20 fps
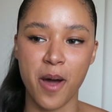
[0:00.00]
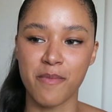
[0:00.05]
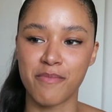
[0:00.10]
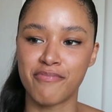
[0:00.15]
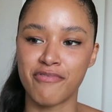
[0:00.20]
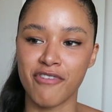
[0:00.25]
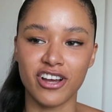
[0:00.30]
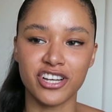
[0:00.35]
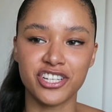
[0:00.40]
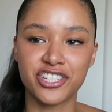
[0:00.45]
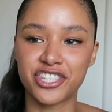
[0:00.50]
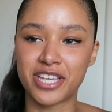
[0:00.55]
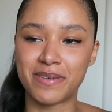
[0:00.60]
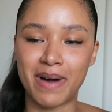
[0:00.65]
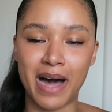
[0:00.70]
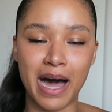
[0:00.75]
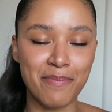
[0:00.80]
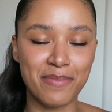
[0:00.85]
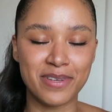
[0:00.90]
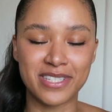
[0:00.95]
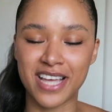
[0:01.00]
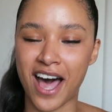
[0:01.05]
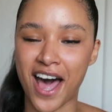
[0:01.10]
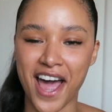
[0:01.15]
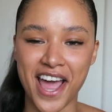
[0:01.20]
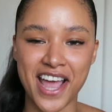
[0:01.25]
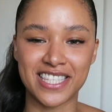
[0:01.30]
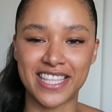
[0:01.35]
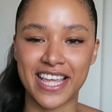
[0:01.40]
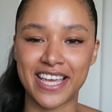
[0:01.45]
brush them up as
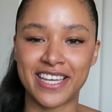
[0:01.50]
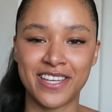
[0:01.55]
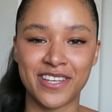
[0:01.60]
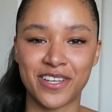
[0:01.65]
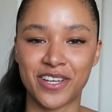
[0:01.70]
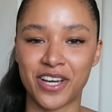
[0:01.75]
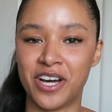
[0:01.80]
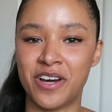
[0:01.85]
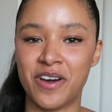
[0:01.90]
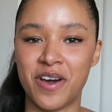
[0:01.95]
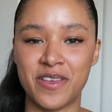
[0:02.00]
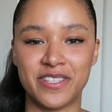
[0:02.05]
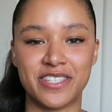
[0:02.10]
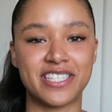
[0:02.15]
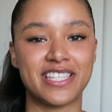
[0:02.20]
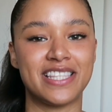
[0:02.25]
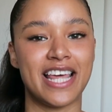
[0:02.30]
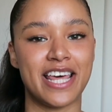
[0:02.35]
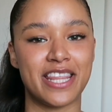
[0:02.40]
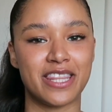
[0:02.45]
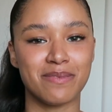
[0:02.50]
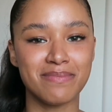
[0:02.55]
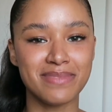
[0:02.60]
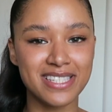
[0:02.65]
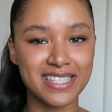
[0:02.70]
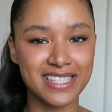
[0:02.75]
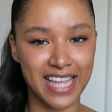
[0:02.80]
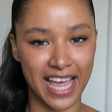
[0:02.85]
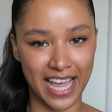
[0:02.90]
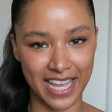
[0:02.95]
high as they can go and just let them
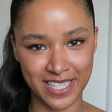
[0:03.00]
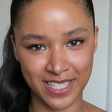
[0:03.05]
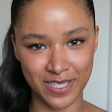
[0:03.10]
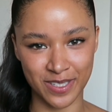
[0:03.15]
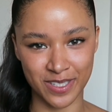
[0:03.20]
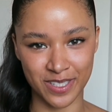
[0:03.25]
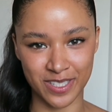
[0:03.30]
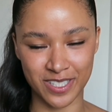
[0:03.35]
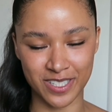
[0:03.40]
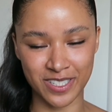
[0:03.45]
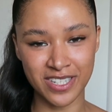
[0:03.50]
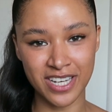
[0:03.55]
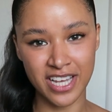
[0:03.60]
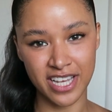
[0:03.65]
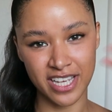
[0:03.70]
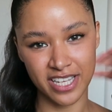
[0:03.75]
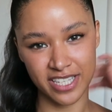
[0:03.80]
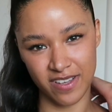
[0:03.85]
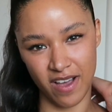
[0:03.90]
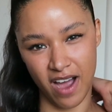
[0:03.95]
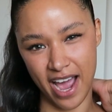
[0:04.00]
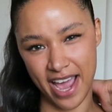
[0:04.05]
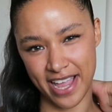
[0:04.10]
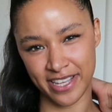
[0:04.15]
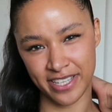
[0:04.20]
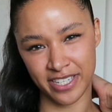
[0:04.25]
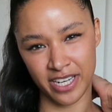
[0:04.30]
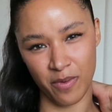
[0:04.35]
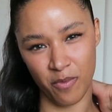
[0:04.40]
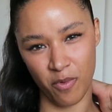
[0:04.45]
settle. So I
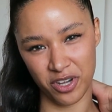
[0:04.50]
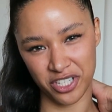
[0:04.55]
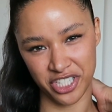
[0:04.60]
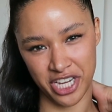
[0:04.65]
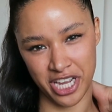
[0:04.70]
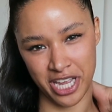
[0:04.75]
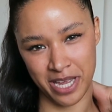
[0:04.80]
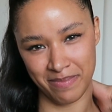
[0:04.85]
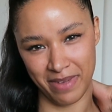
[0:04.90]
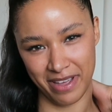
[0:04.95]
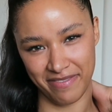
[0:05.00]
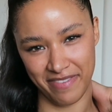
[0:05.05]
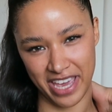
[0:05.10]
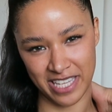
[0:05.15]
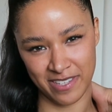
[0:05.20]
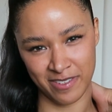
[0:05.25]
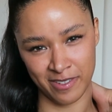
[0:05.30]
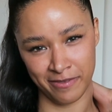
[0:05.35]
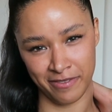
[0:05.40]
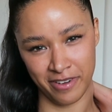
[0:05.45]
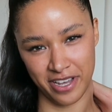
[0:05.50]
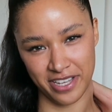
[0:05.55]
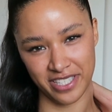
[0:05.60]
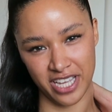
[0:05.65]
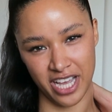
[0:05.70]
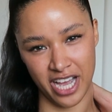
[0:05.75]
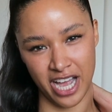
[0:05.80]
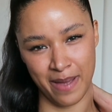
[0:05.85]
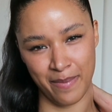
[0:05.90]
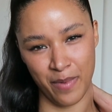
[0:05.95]
ended up washing my face for the first
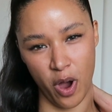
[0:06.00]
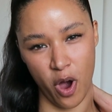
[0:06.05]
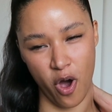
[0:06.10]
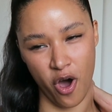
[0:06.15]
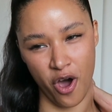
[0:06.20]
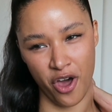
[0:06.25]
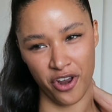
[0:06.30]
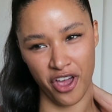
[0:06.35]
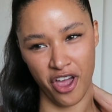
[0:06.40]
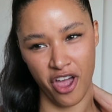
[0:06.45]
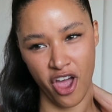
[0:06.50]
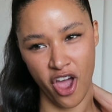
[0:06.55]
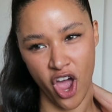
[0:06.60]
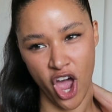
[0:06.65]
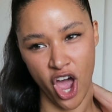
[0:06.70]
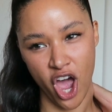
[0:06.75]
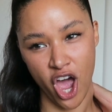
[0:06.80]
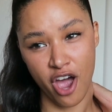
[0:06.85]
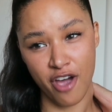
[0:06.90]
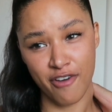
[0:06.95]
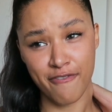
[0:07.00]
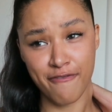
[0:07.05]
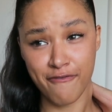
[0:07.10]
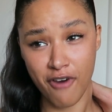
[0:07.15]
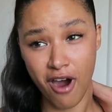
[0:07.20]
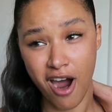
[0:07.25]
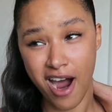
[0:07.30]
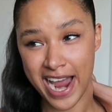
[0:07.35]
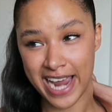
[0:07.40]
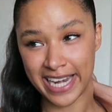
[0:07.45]
time on
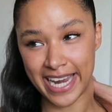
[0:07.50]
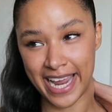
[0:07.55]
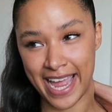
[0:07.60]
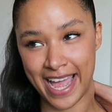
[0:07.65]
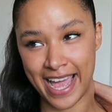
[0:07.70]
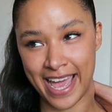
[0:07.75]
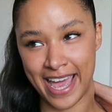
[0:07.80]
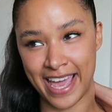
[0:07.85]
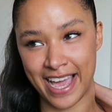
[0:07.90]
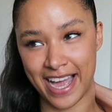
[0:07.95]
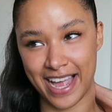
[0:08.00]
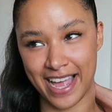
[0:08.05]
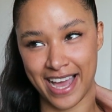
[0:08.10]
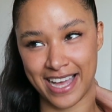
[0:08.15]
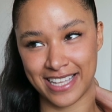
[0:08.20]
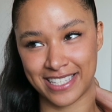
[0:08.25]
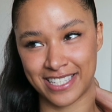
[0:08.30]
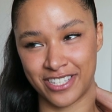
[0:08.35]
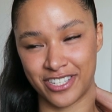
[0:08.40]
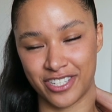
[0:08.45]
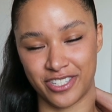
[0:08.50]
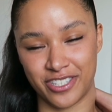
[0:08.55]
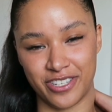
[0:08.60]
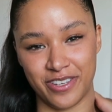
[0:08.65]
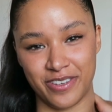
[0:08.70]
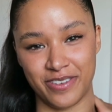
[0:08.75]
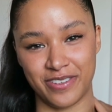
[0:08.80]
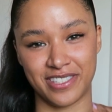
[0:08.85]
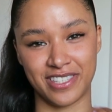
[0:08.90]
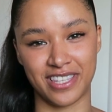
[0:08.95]
Friday. I had to just
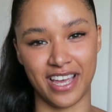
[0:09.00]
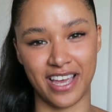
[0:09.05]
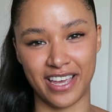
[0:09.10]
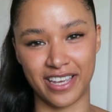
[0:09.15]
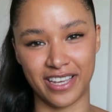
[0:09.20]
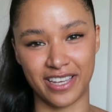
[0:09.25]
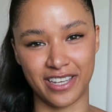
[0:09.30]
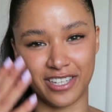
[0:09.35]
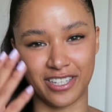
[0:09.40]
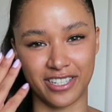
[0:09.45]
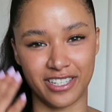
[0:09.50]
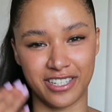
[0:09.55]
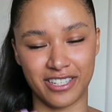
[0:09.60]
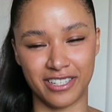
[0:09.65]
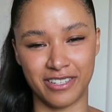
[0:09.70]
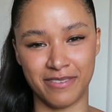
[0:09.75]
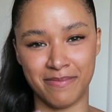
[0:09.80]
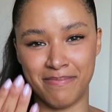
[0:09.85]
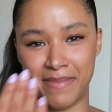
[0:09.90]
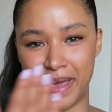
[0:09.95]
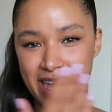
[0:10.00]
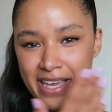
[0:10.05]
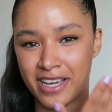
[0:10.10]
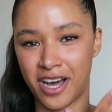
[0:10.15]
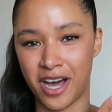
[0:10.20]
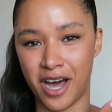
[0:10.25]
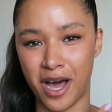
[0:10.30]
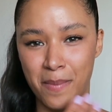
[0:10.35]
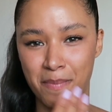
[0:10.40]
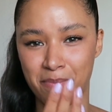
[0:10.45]
use like
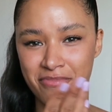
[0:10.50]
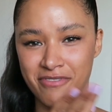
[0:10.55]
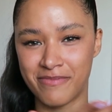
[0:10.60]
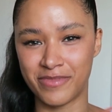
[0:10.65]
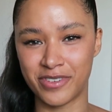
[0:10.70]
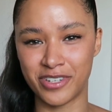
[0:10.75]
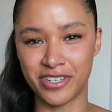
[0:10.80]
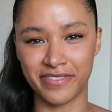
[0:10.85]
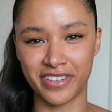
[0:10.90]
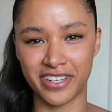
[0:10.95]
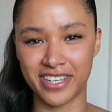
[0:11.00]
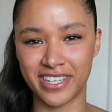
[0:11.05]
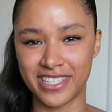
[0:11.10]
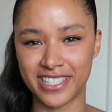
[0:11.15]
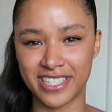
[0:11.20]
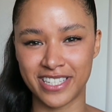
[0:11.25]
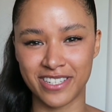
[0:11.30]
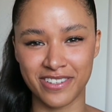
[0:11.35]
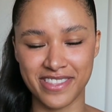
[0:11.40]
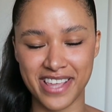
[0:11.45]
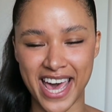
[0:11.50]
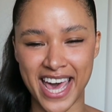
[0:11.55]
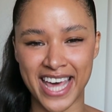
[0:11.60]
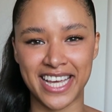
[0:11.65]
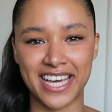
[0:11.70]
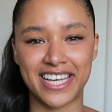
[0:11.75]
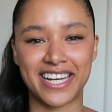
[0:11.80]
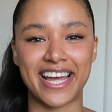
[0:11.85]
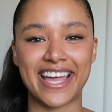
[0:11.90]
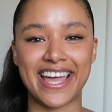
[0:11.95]
makeup remover until then,
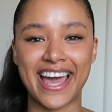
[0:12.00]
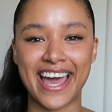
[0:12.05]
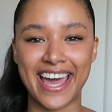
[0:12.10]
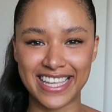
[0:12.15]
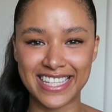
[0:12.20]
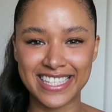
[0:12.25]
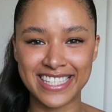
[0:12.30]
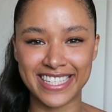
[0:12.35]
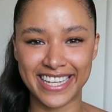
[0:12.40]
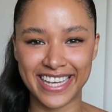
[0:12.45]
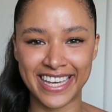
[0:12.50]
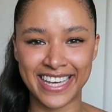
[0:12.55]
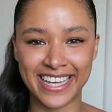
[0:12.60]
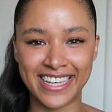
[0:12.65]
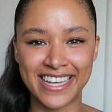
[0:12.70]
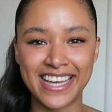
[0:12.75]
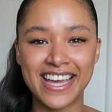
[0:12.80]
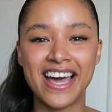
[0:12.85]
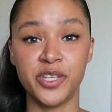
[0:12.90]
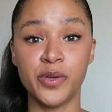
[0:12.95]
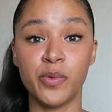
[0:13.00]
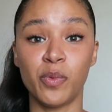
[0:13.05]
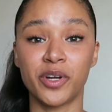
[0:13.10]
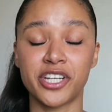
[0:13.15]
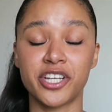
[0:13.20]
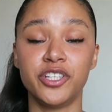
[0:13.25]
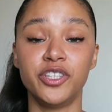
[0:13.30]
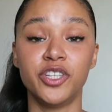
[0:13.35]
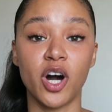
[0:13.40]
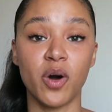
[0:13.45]
and I hated it. You want
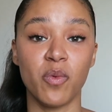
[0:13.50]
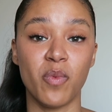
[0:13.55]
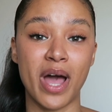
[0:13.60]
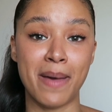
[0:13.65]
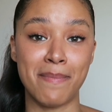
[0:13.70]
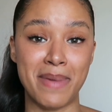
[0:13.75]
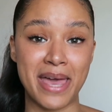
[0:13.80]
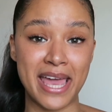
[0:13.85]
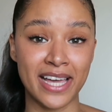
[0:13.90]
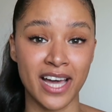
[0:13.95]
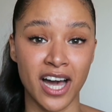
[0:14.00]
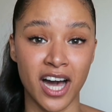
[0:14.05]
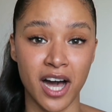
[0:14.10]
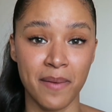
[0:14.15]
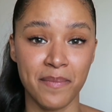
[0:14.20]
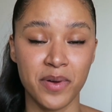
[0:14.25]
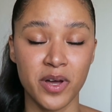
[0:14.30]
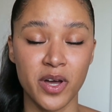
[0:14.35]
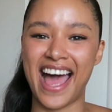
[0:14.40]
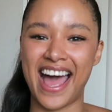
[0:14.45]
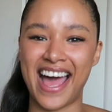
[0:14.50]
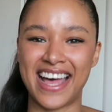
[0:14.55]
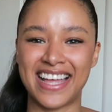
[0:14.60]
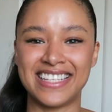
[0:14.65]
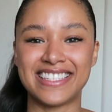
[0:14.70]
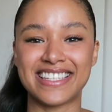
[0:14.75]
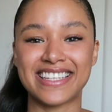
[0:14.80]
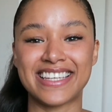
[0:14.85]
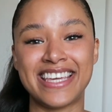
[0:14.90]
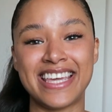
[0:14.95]
to not wear makeup
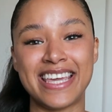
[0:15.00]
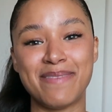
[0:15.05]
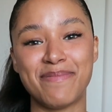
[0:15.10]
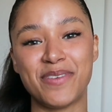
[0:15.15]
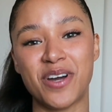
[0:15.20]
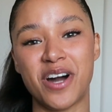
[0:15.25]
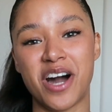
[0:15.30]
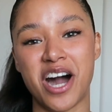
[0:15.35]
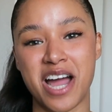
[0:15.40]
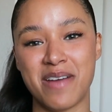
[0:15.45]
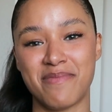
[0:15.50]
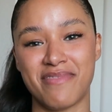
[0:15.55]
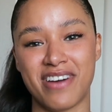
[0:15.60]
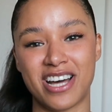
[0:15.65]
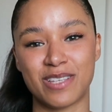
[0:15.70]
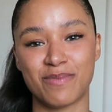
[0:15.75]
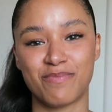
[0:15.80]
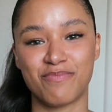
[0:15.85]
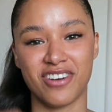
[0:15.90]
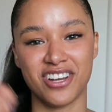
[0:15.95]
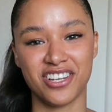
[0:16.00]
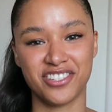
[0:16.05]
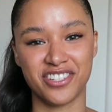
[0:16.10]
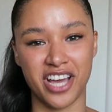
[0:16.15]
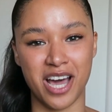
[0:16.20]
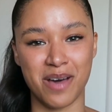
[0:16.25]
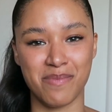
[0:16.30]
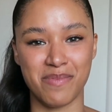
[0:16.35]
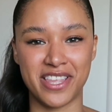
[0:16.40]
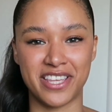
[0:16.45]
and keep your eyebrows brushed
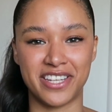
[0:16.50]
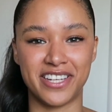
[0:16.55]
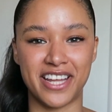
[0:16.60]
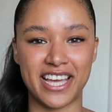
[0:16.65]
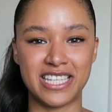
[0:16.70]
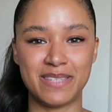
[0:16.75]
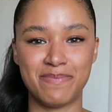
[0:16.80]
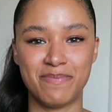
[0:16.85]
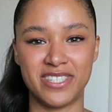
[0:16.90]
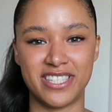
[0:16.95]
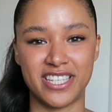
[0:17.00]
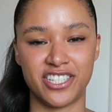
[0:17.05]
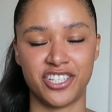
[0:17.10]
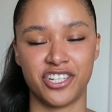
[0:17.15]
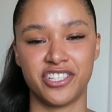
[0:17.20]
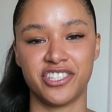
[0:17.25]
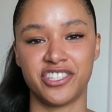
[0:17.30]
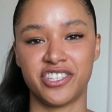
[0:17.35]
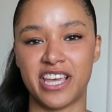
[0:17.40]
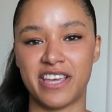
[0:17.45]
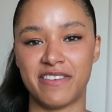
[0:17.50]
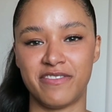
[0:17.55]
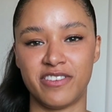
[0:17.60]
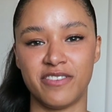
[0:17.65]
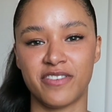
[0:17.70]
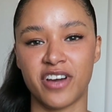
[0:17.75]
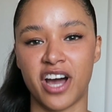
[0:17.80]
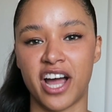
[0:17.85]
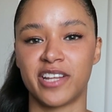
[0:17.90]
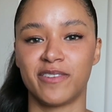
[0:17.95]
up in a nice position, so if
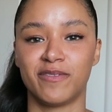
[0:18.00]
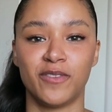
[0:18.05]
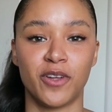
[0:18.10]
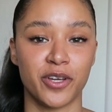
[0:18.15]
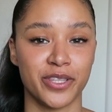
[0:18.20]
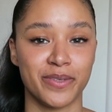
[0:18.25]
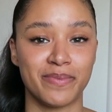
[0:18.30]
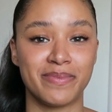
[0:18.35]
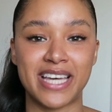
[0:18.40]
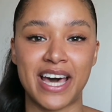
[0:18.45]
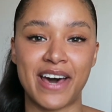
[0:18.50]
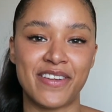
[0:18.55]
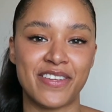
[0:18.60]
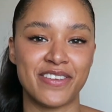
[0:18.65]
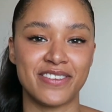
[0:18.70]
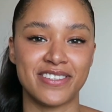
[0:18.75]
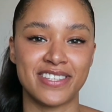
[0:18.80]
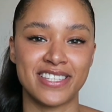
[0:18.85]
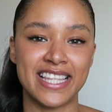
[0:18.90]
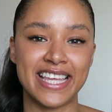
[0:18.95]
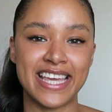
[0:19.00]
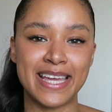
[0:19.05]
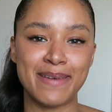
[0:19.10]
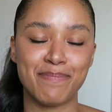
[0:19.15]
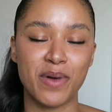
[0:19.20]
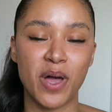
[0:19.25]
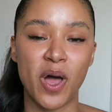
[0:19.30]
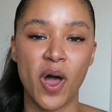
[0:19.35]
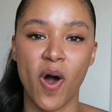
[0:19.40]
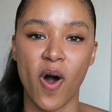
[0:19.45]
you kind of knock them down in your
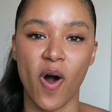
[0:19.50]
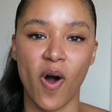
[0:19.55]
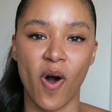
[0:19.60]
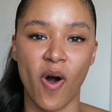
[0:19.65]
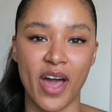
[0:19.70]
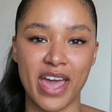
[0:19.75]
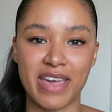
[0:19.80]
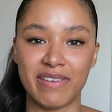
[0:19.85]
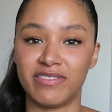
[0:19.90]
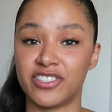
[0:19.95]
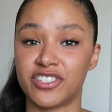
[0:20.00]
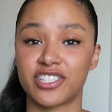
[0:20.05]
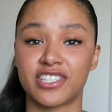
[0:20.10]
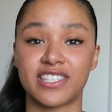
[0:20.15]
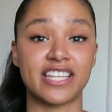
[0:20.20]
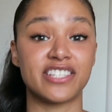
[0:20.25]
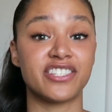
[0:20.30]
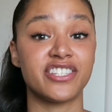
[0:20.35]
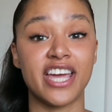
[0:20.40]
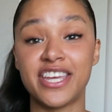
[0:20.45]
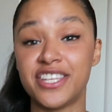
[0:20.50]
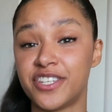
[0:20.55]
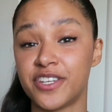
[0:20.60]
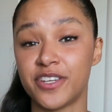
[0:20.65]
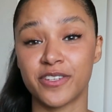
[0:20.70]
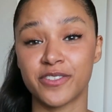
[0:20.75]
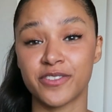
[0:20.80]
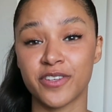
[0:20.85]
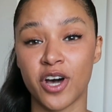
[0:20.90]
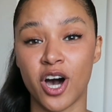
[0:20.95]
sleep or even just like changing
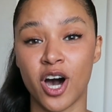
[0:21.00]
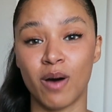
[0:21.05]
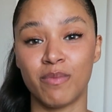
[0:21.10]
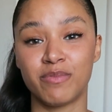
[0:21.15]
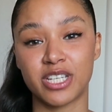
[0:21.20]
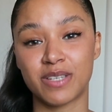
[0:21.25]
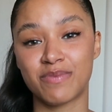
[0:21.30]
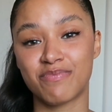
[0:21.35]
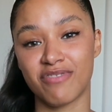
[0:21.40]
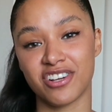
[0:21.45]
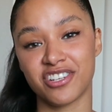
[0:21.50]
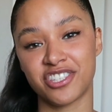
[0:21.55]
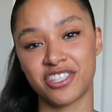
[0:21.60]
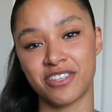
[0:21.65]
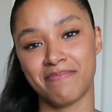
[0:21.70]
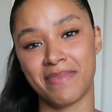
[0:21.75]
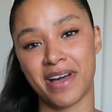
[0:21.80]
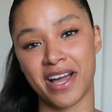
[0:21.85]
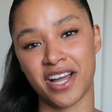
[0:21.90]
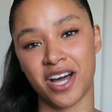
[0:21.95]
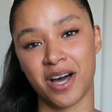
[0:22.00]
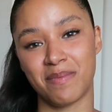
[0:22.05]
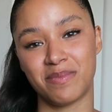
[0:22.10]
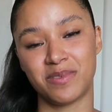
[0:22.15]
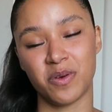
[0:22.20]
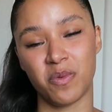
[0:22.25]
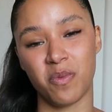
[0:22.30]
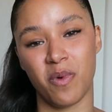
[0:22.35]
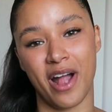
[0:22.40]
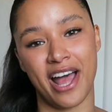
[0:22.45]
your top, just brush them back up
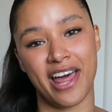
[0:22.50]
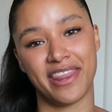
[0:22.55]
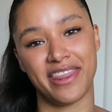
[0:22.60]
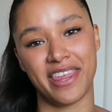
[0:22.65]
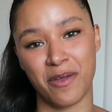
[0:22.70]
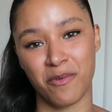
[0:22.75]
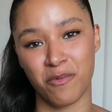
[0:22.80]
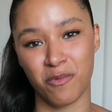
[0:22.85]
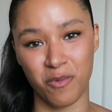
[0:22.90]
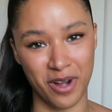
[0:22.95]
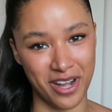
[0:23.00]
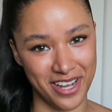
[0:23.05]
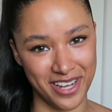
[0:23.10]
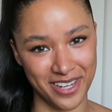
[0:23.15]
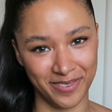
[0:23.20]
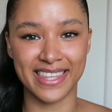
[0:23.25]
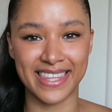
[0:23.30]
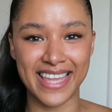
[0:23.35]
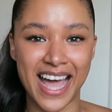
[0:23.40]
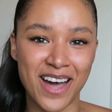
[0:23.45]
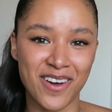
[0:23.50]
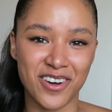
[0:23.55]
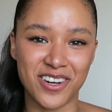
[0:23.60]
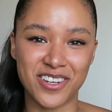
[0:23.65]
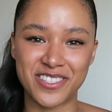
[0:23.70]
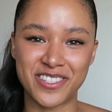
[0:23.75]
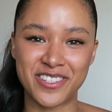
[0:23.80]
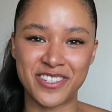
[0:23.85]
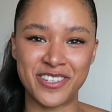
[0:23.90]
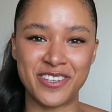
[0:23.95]
to where they were. Now
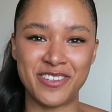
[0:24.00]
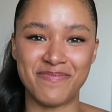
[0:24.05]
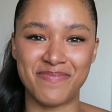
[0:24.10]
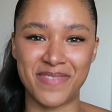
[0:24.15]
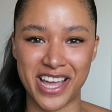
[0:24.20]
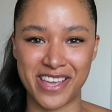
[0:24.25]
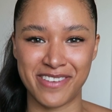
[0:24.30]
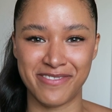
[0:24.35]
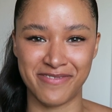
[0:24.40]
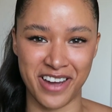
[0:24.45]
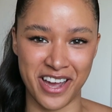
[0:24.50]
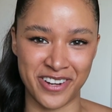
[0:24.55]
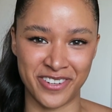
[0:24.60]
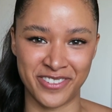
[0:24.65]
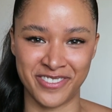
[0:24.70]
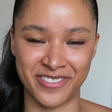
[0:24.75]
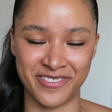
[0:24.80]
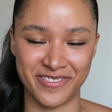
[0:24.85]
on to my final